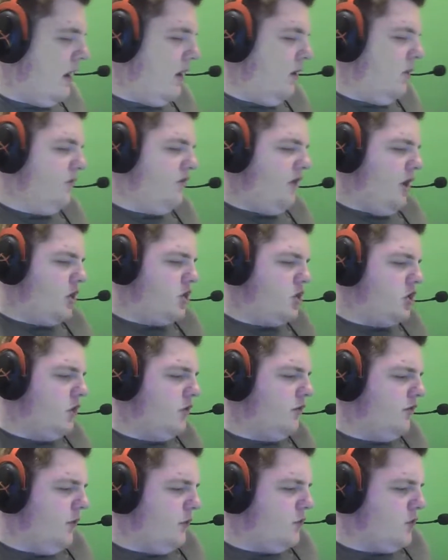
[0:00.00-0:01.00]
It was
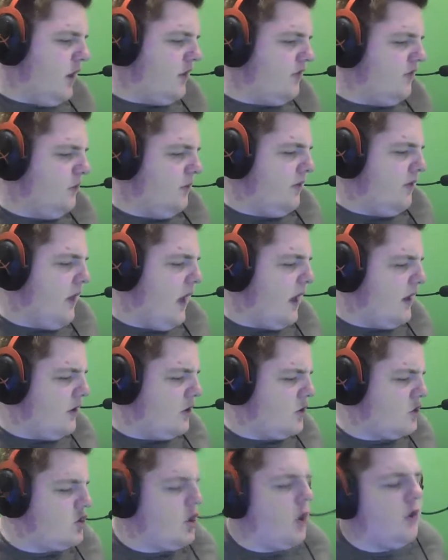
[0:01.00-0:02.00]
Schultz who tries to win the
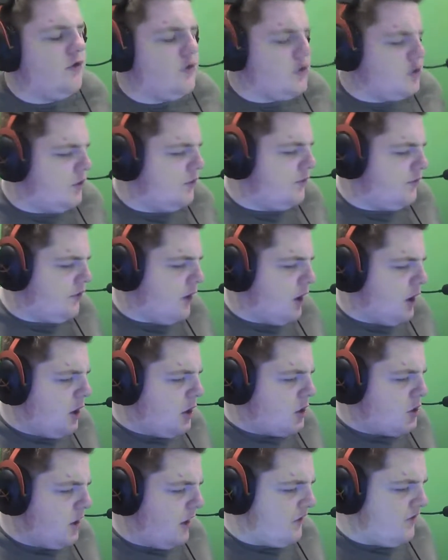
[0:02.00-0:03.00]
header. Schultz
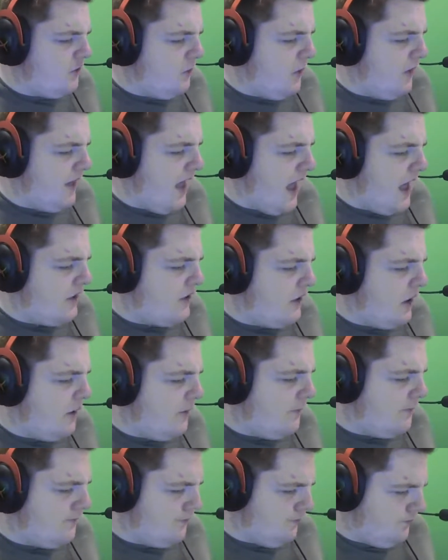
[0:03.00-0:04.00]
tries to win the header.
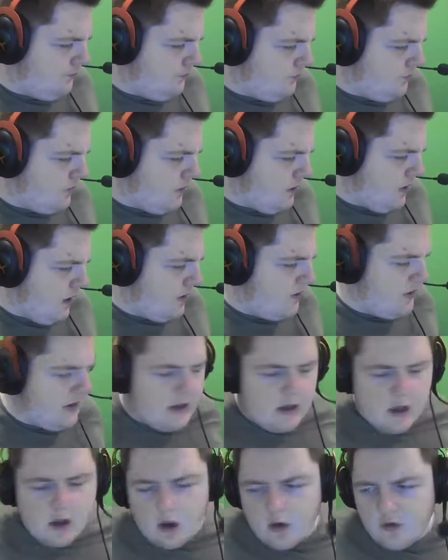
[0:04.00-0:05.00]
I
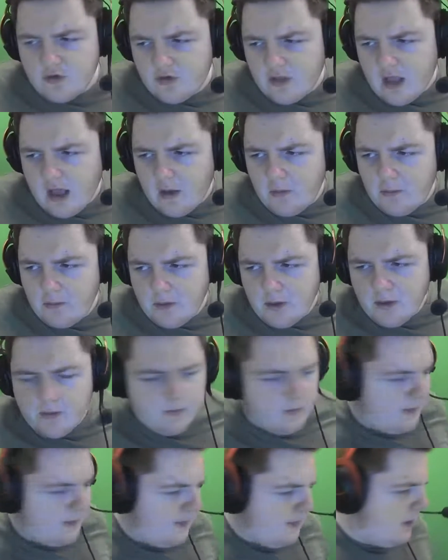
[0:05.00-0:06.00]
think he goes down, but
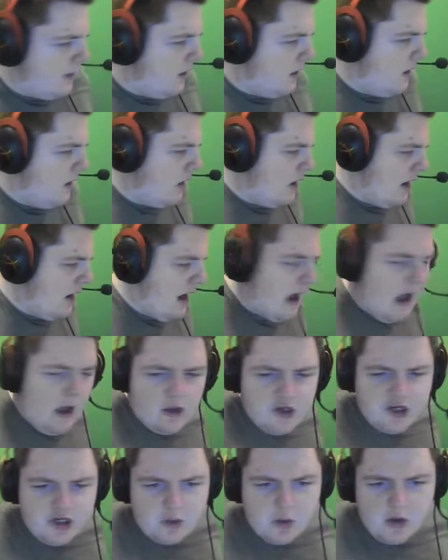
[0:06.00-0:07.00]

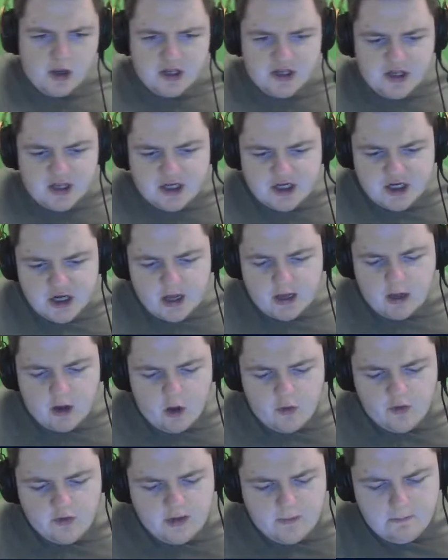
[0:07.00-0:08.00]
I'll quickly check
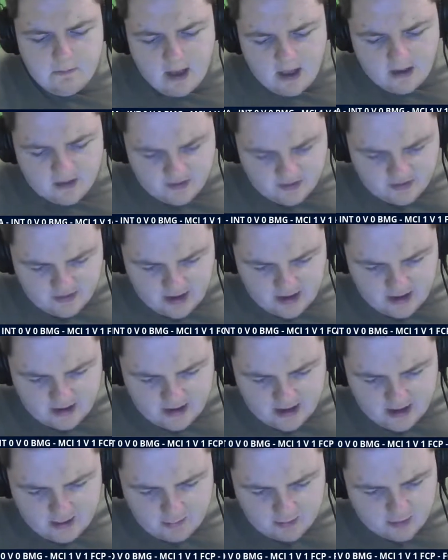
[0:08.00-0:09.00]
on the Marseille
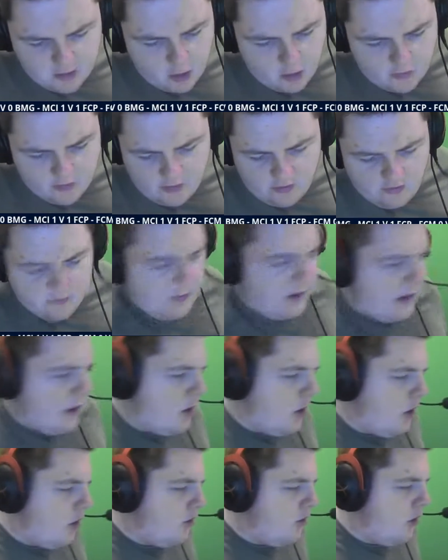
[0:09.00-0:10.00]
game. I don't think there's been a
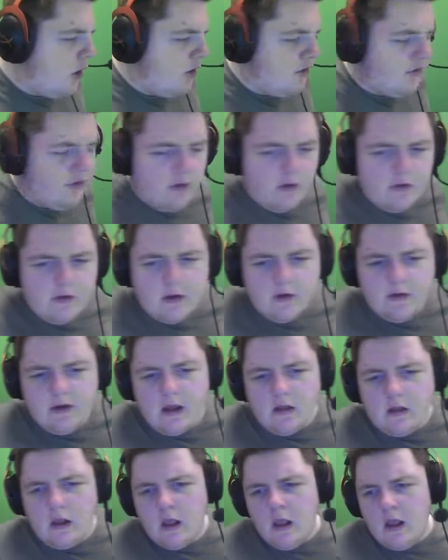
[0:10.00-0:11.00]
goal. No, it's still
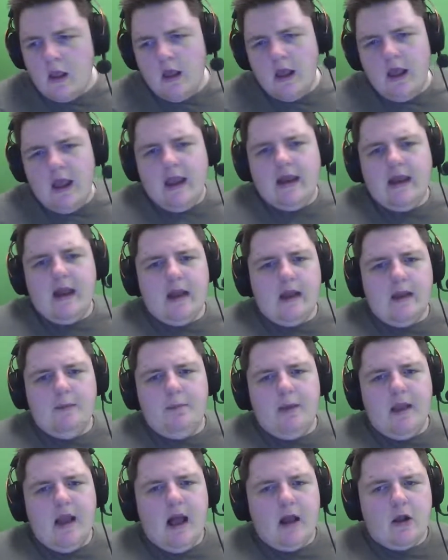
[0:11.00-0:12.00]
0-0 in
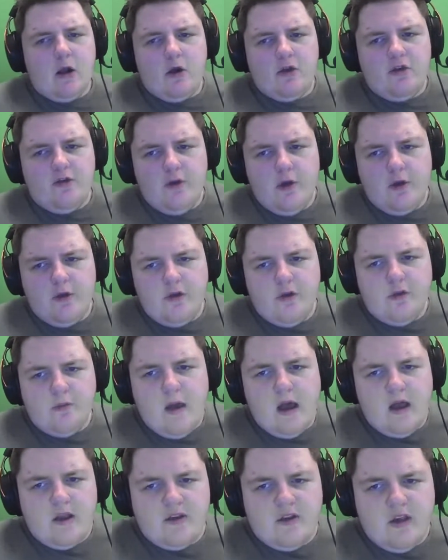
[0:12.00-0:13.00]
Olympiacos versus
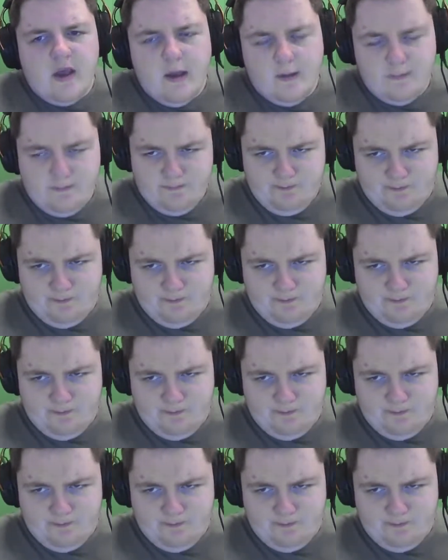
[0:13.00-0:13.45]
Marseille.